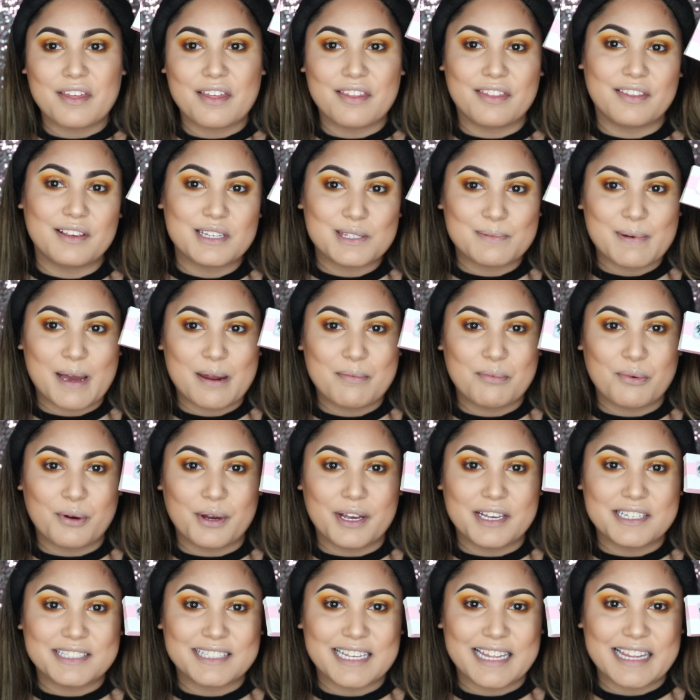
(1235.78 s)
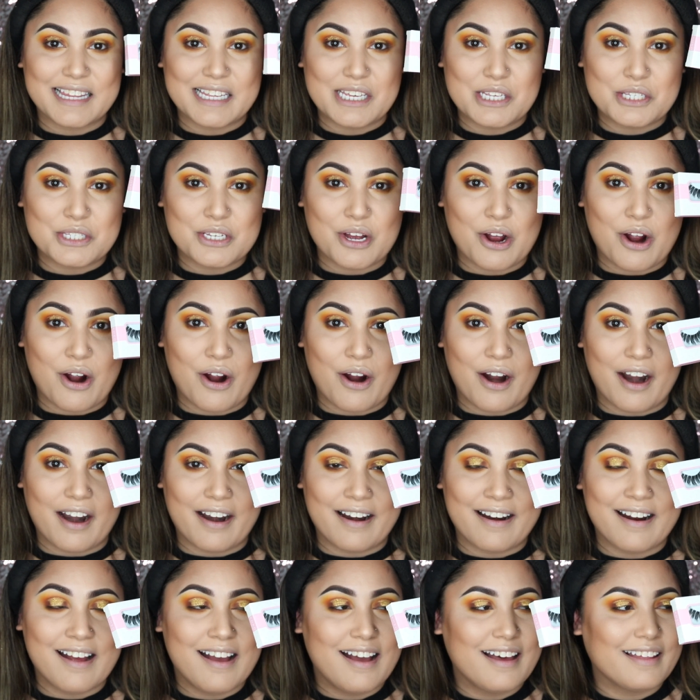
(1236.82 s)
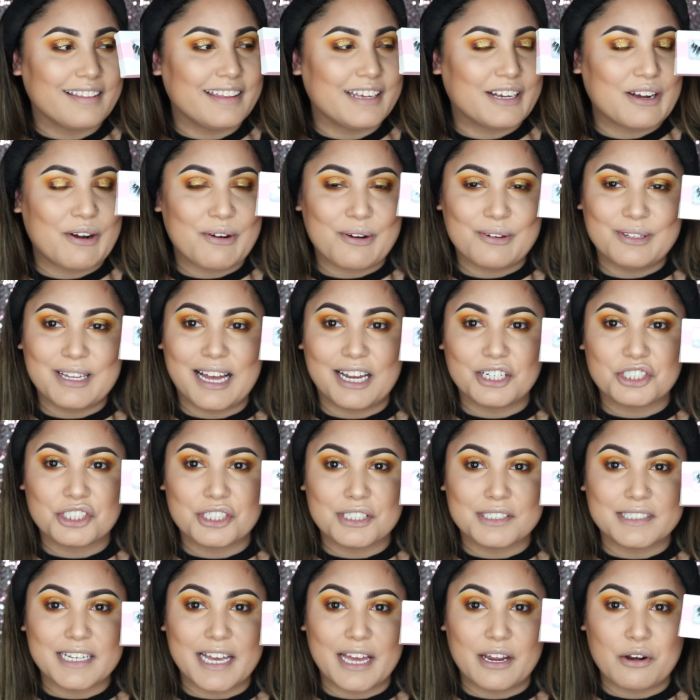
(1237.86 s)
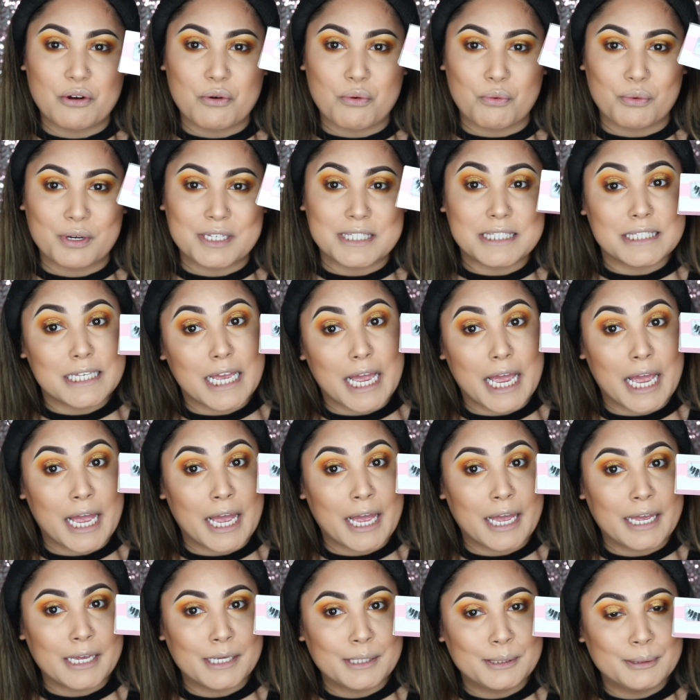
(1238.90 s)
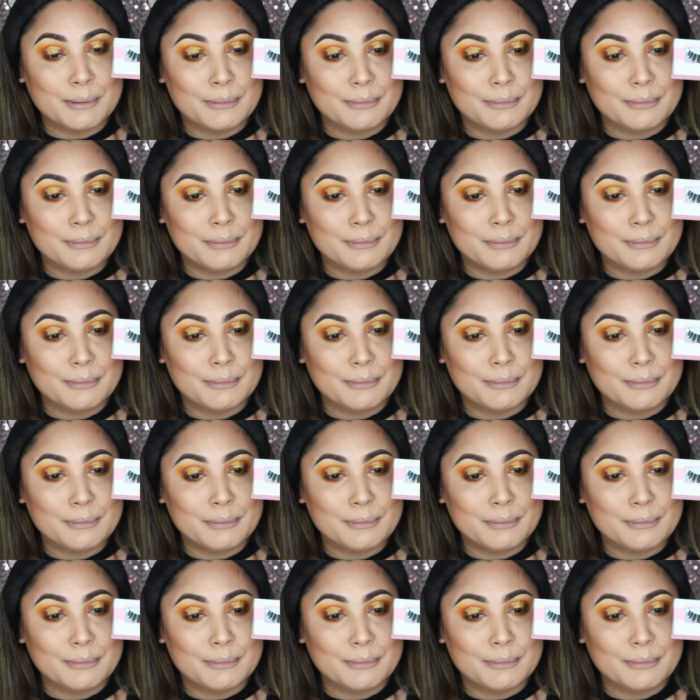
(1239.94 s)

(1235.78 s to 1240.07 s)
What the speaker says: These bad boys, these are the COKO lashes and RISQUÉ.